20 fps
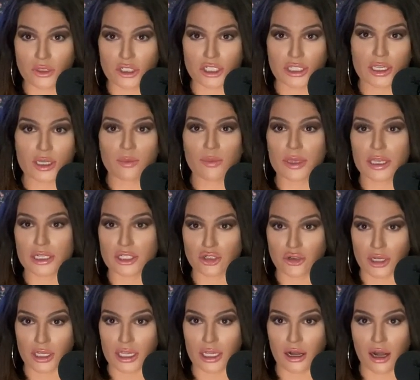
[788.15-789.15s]
which is like a big
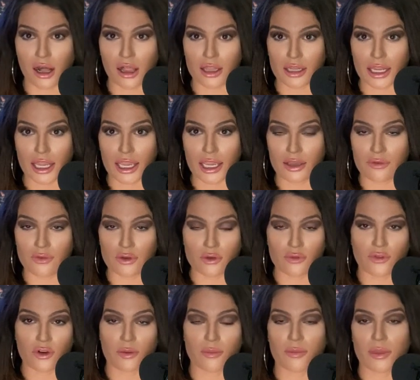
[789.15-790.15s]
drinking holiday if you're
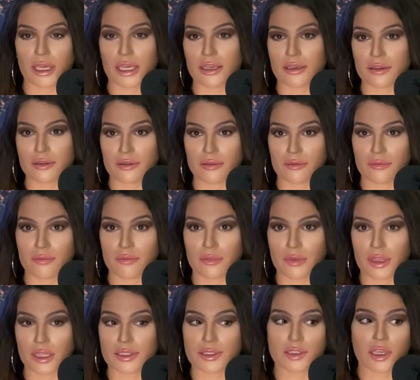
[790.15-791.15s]
from like
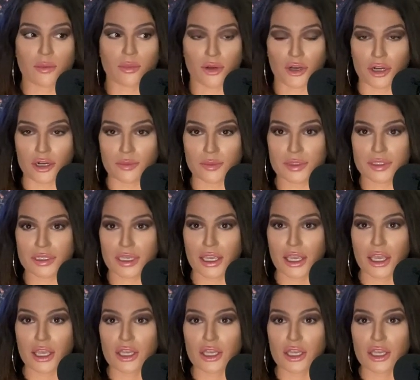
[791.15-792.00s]
the suburbs.